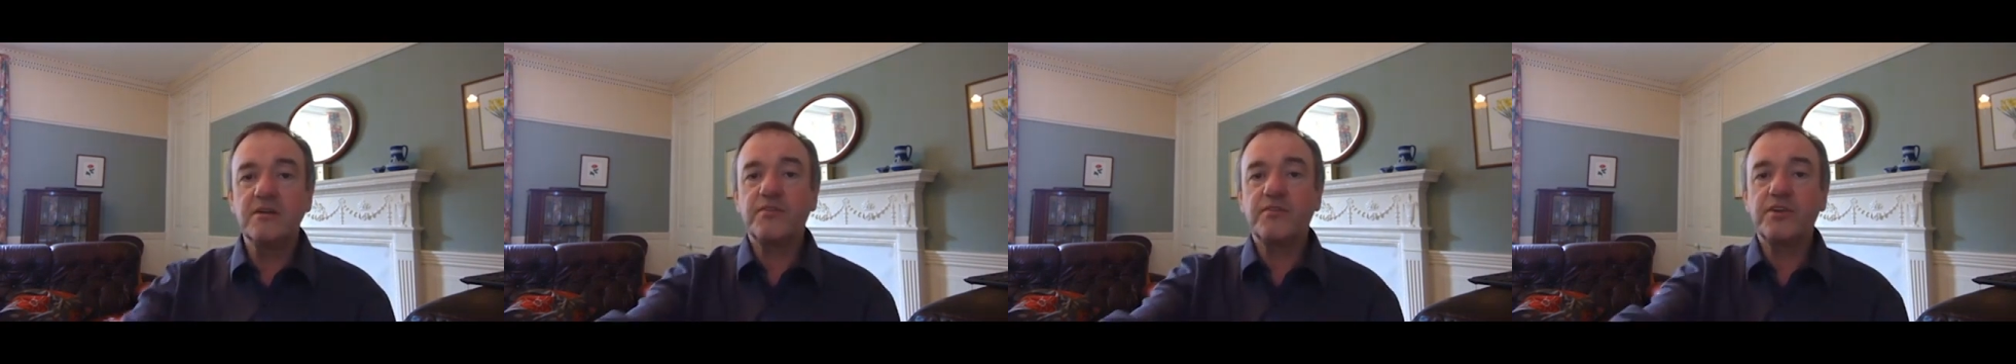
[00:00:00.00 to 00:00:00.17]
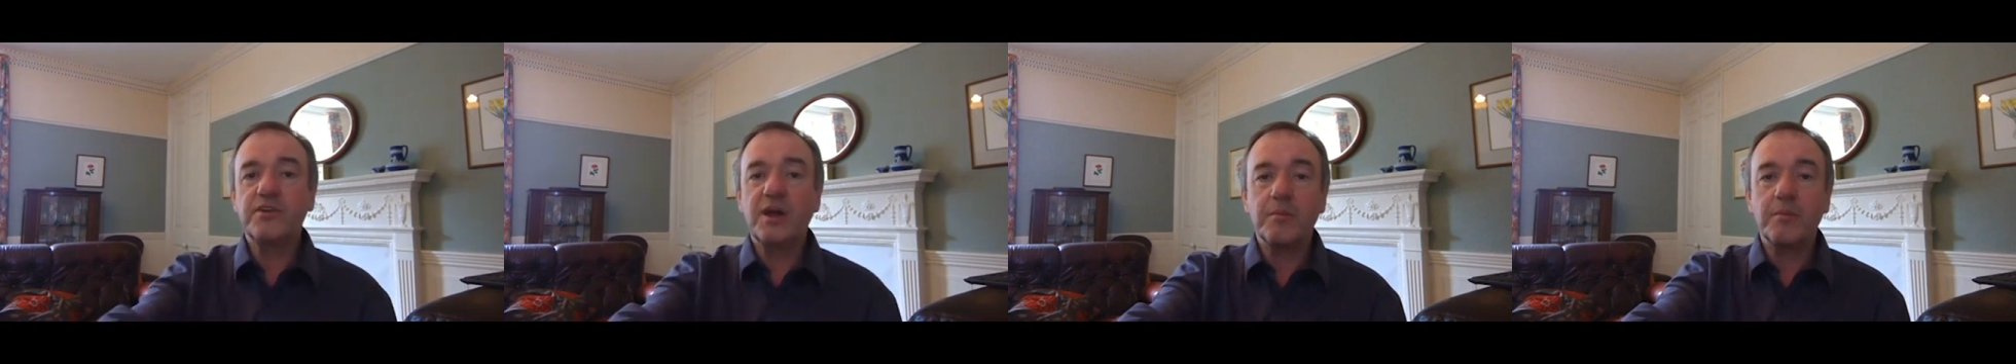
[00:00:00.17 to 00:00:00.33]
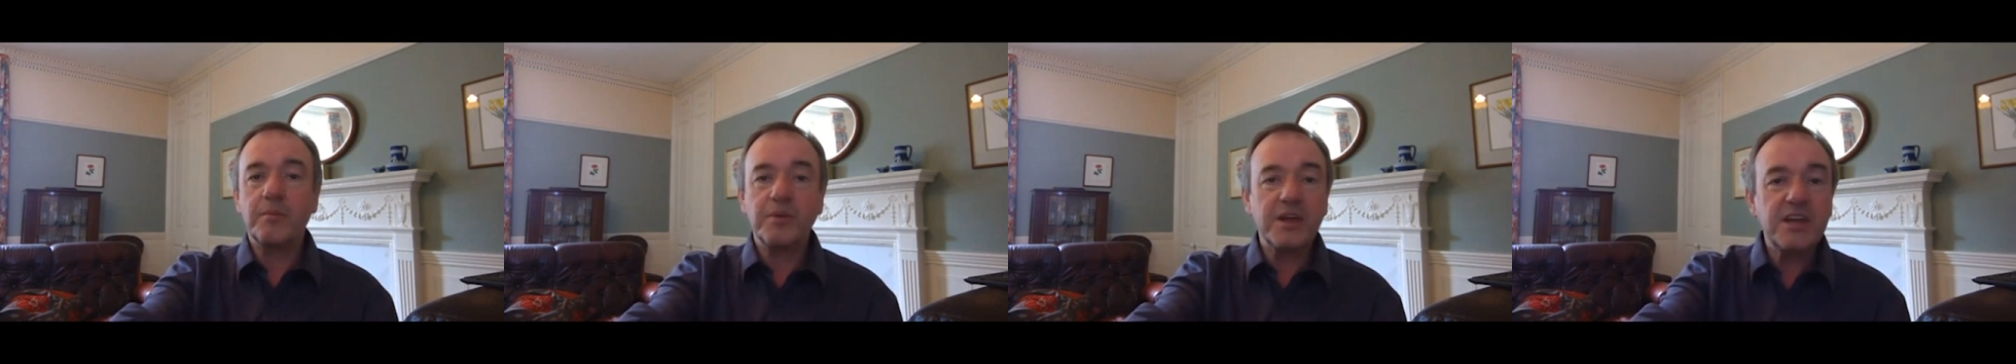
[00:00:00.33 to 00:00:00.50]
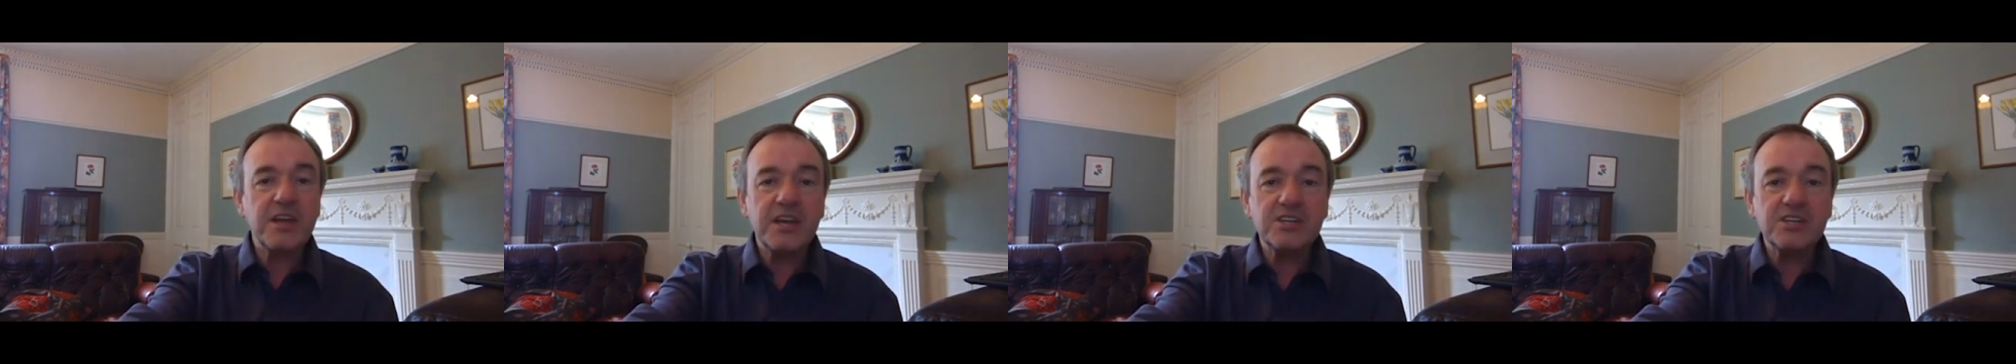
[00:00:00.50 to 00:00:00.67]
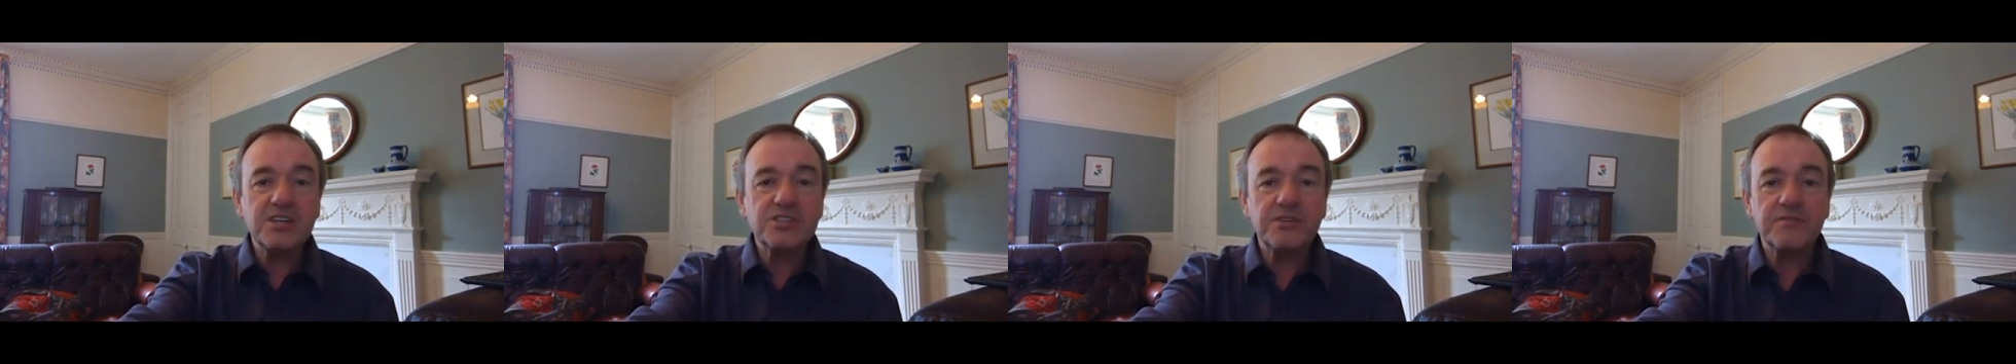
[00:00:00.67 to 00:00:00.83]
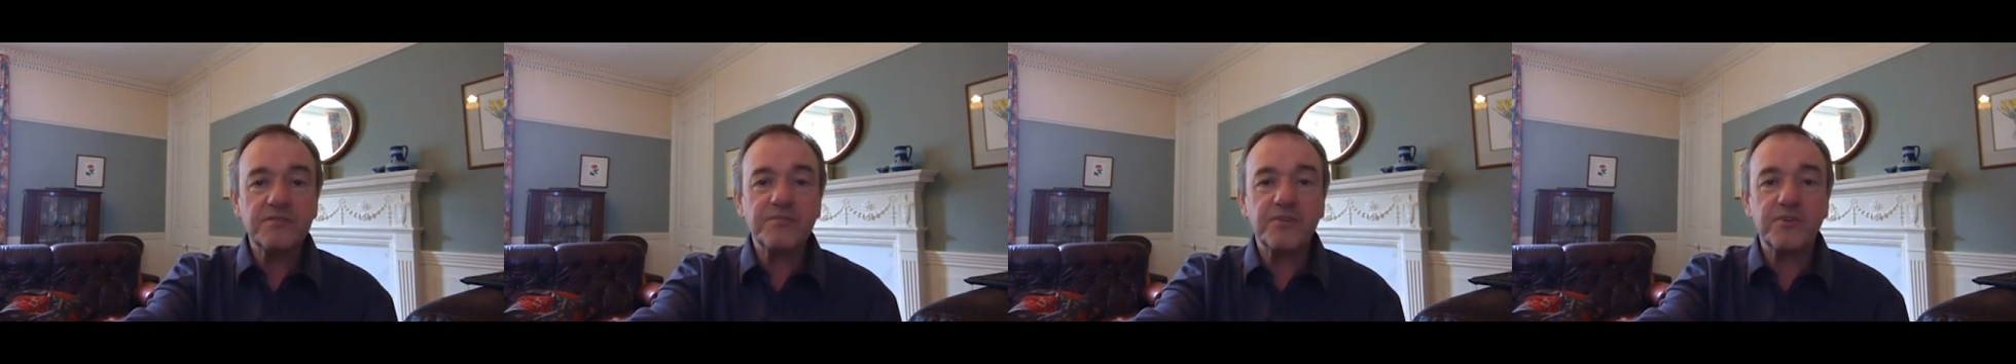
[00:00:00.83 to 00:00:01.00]
for an
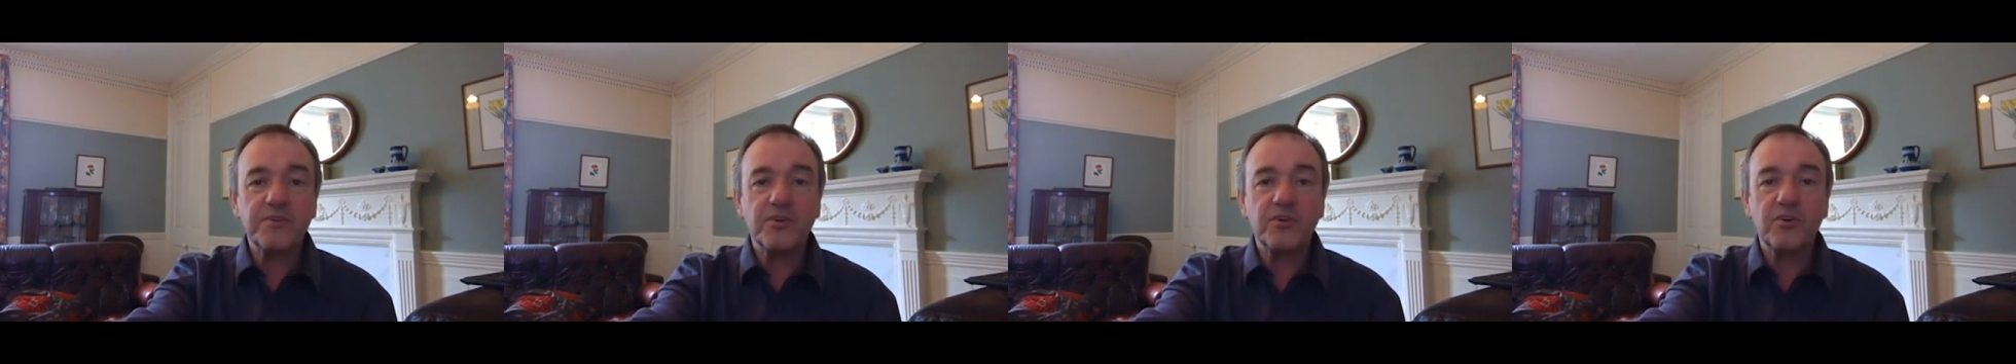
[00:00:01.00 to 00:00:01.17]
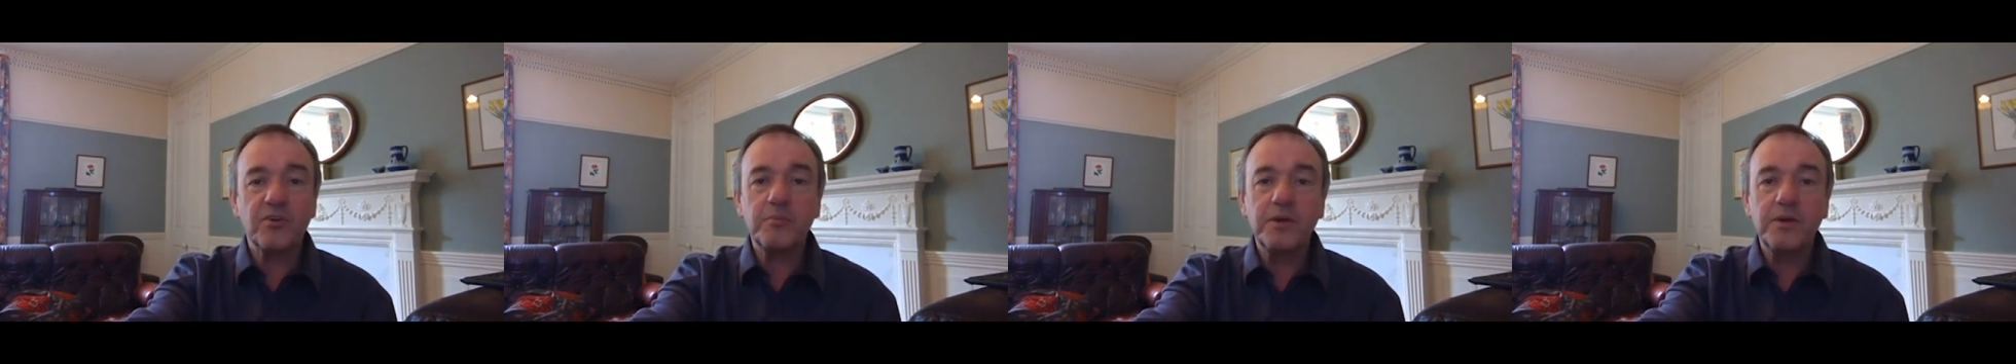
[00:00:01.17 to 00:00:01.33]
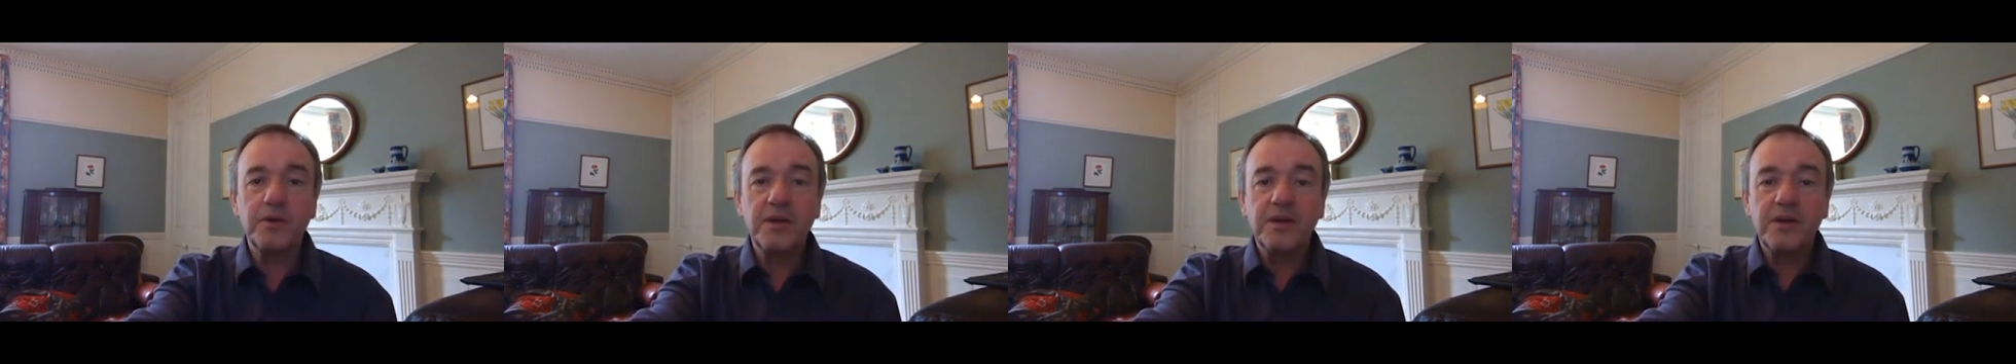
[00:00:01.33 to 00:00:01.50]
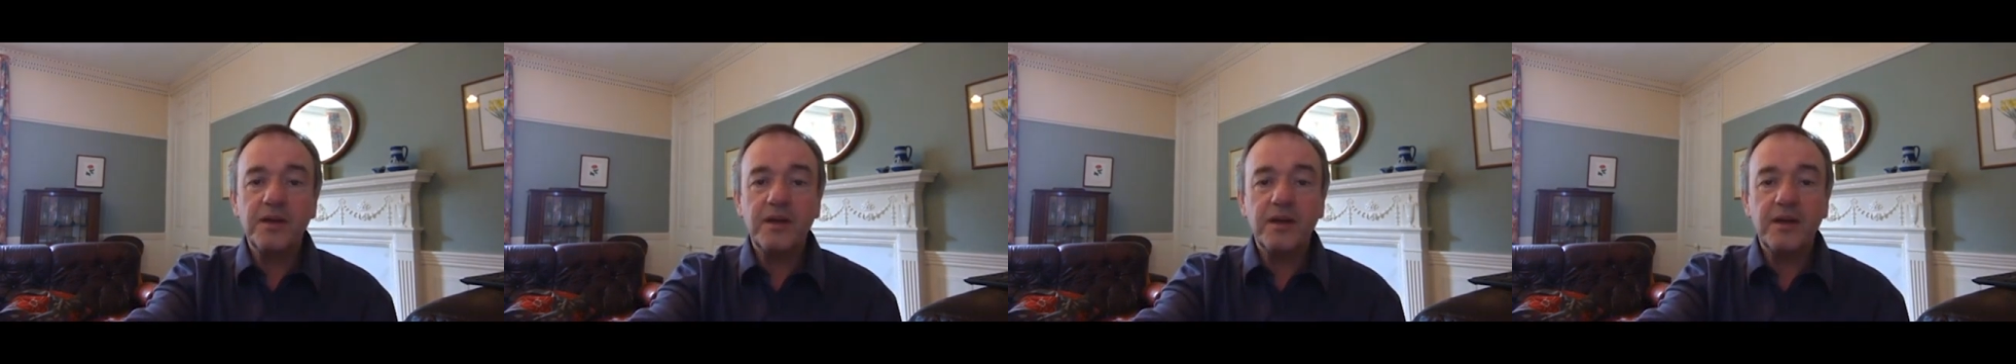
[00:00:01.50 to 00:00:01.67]
application form